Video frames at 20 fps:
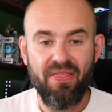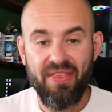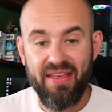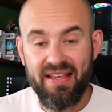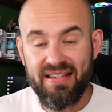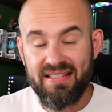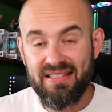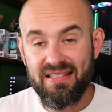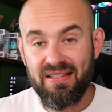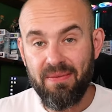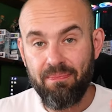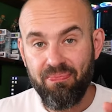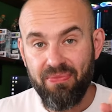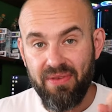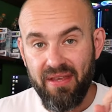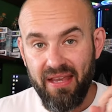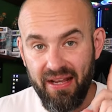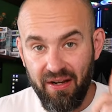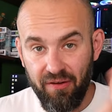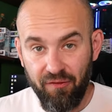This,
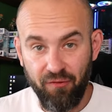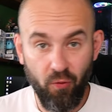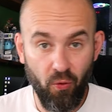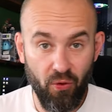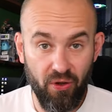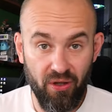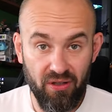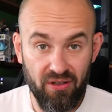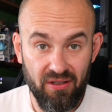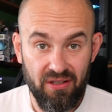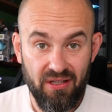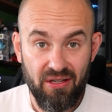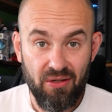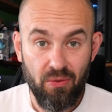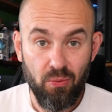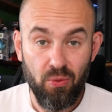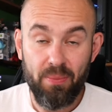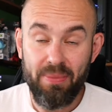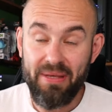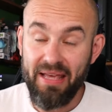in a foil,
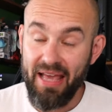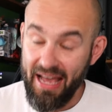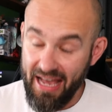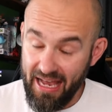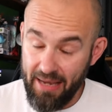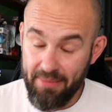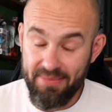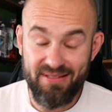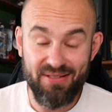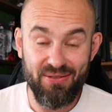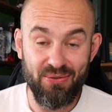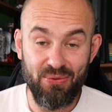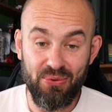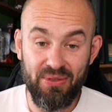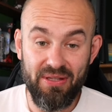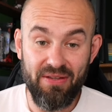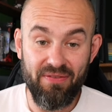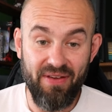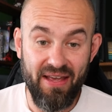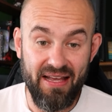would be
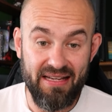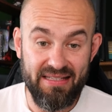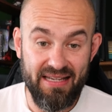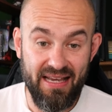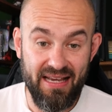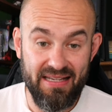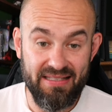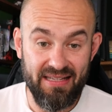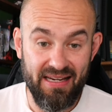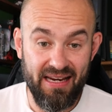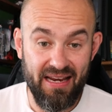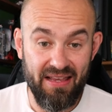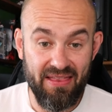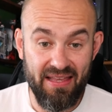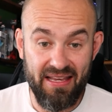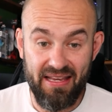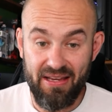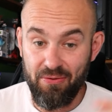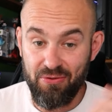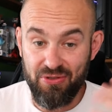absolutely fantastic. I
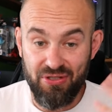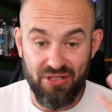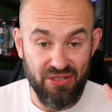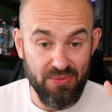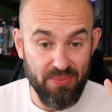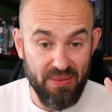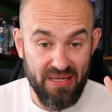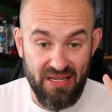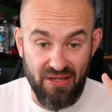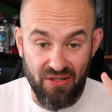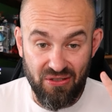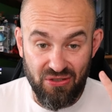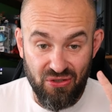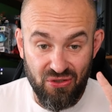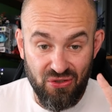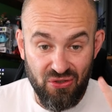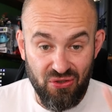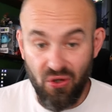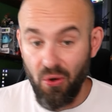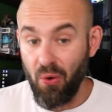think it would just be
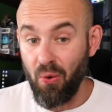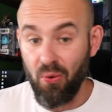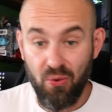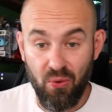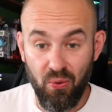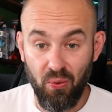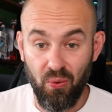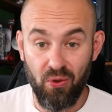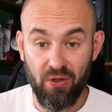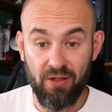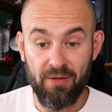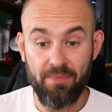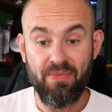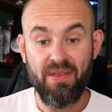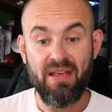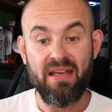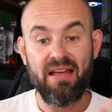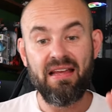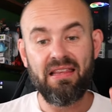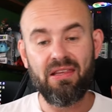so cool.
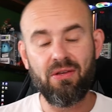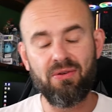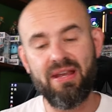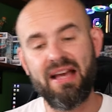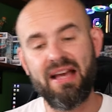Now,